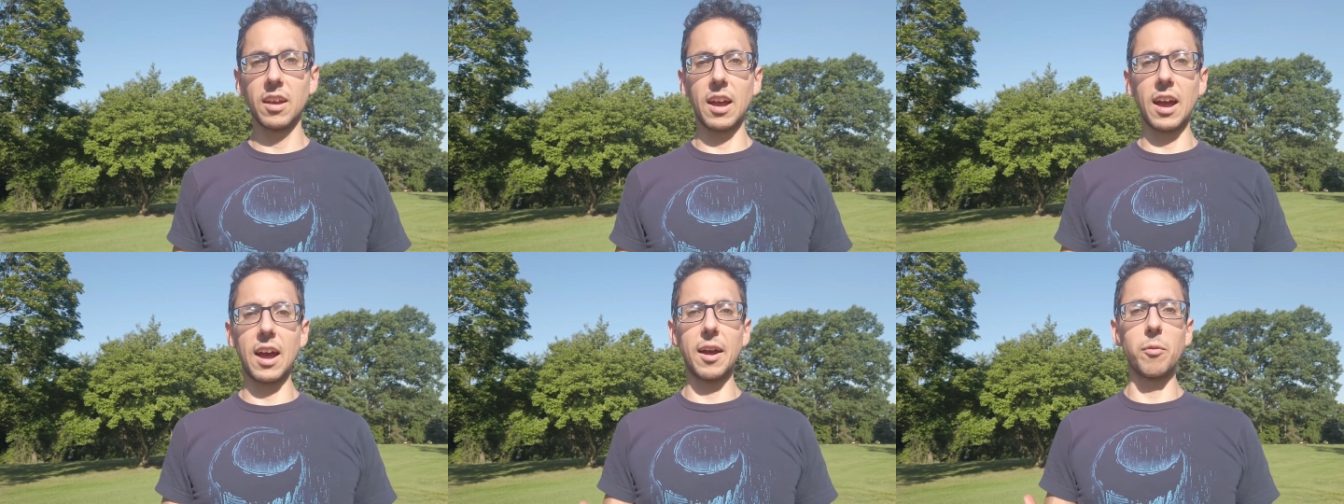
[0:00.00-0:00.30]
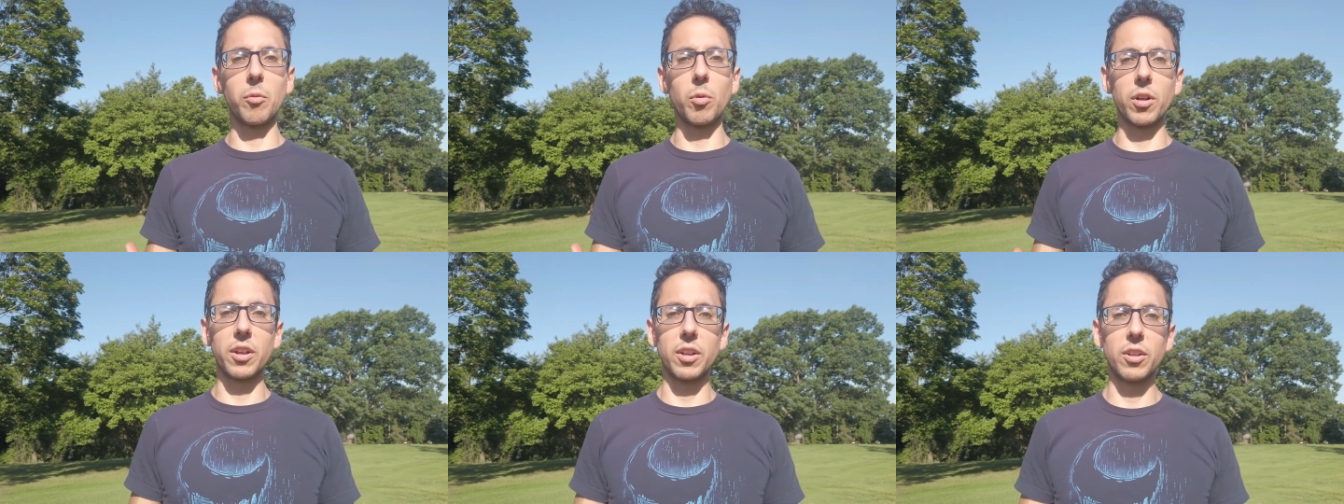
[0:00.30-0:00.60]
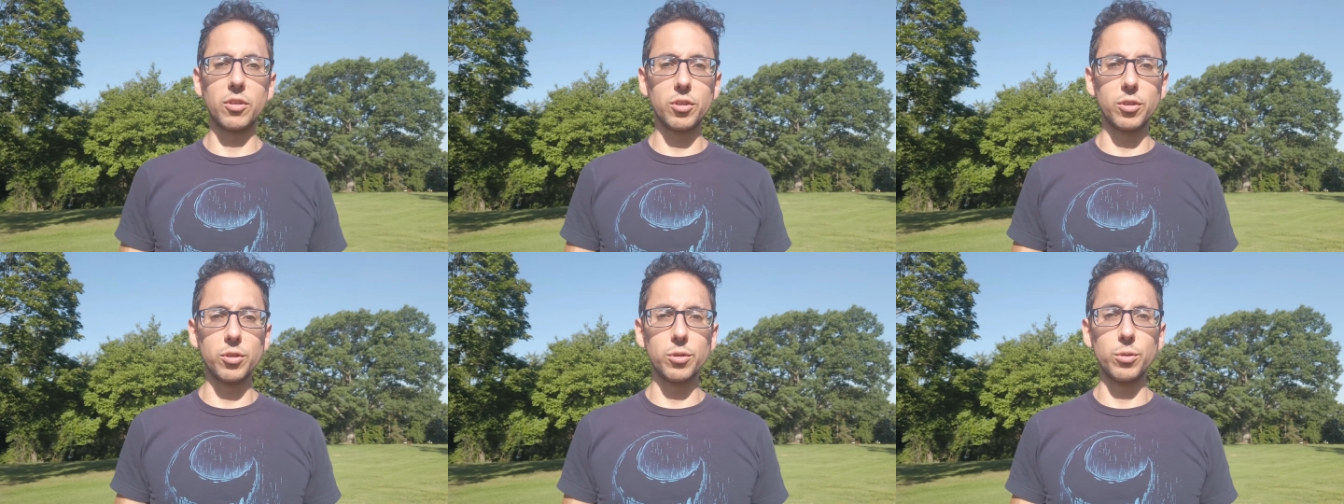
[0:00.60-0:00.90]
I
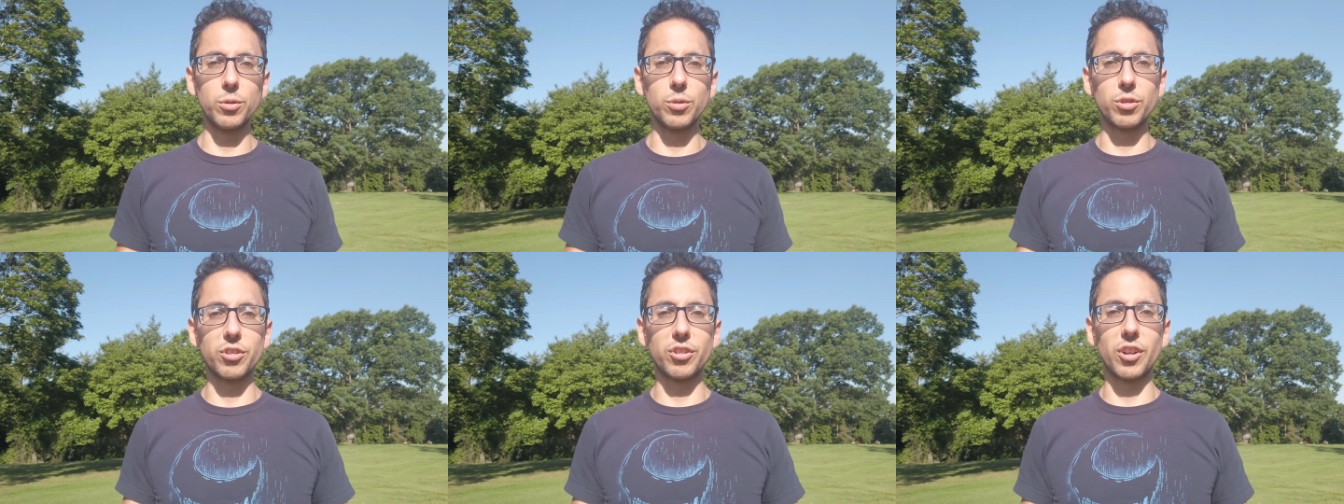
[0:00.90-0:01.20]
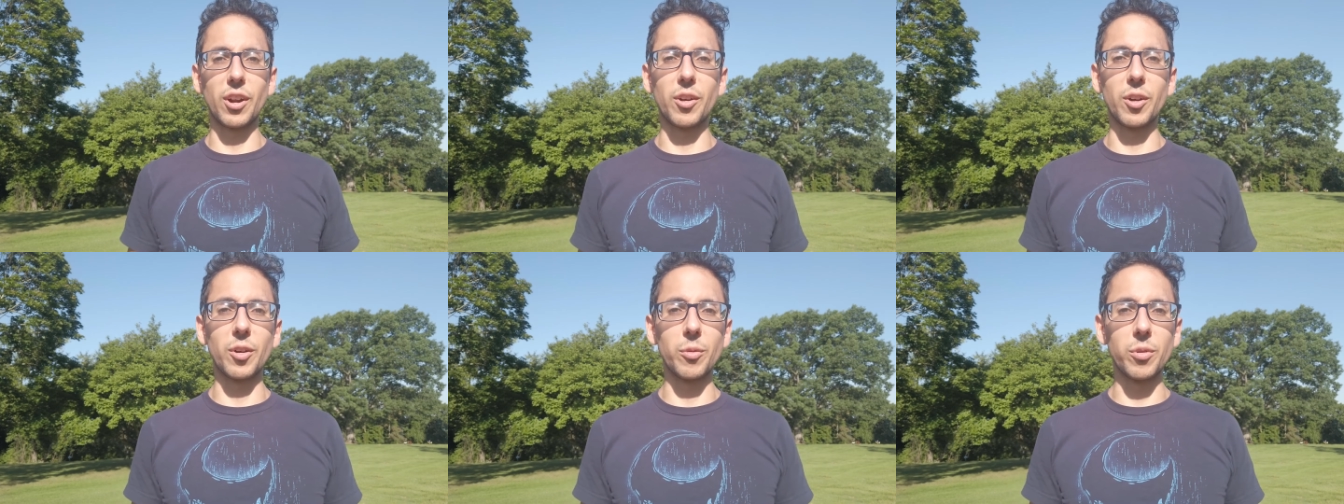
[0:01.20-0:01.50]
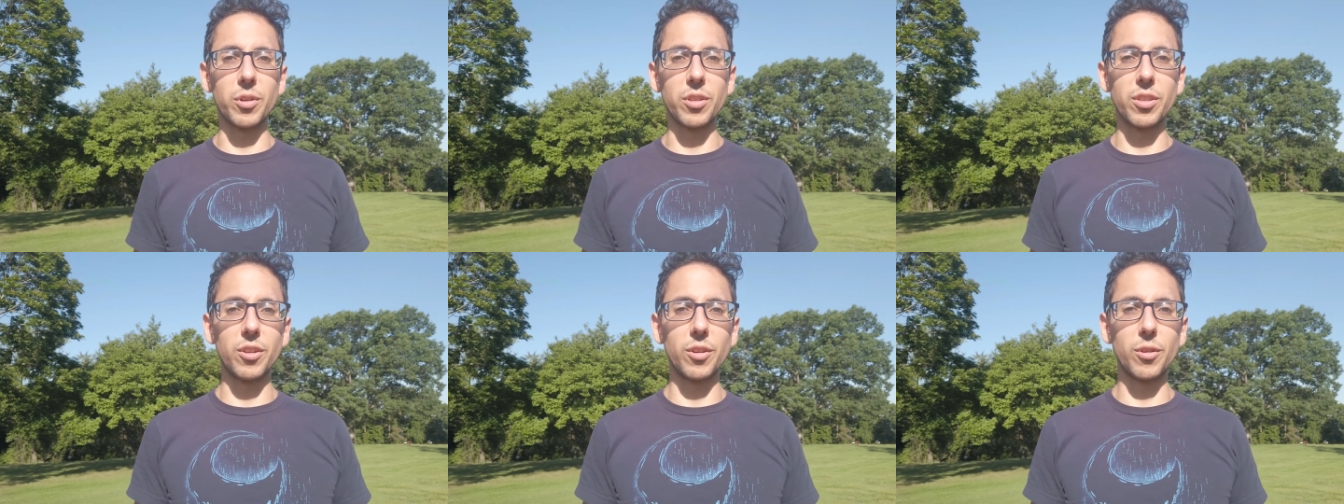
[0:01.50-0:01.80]
wanted to share it
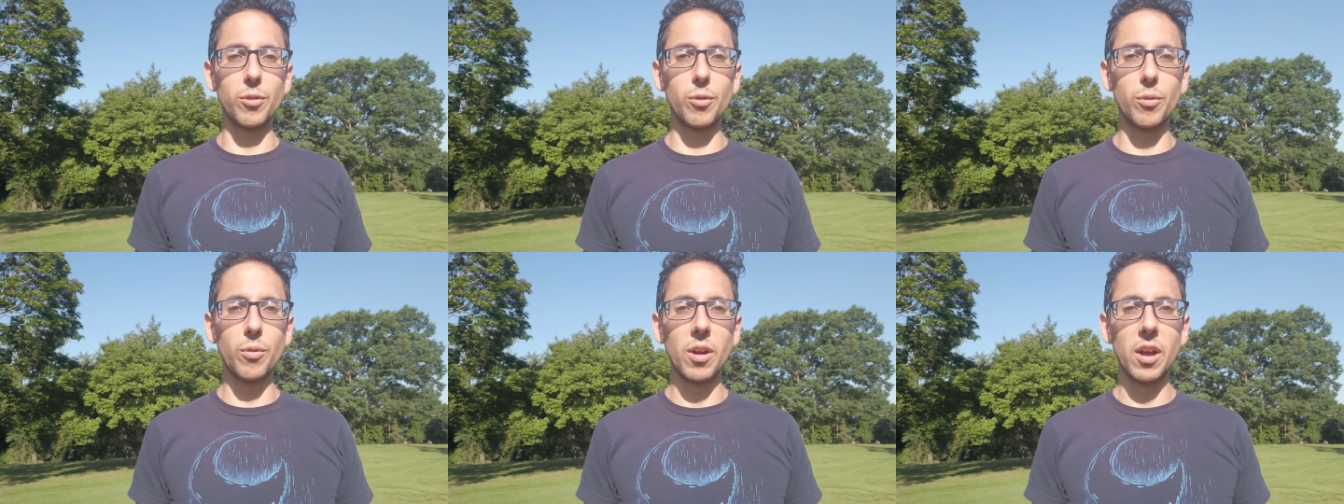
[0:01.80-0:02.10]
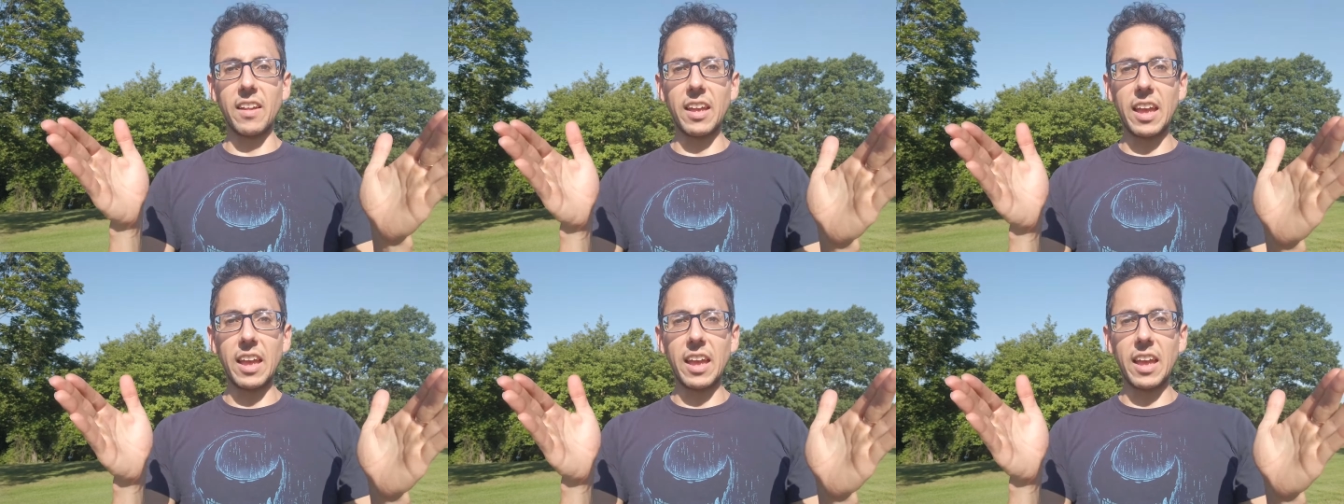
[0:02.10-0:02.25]
with you.